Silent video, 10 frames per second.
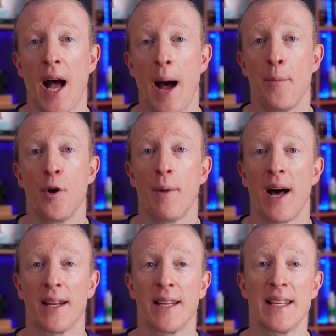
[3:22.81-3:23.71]

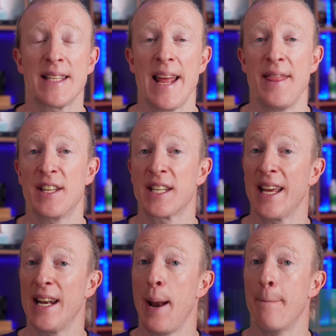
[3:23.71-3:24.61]
abnormalities in the
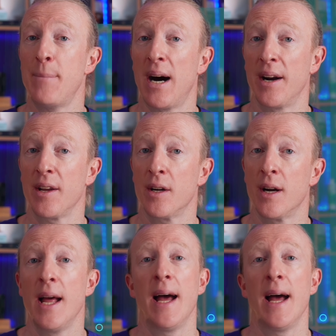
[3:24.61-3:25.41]
skin barrier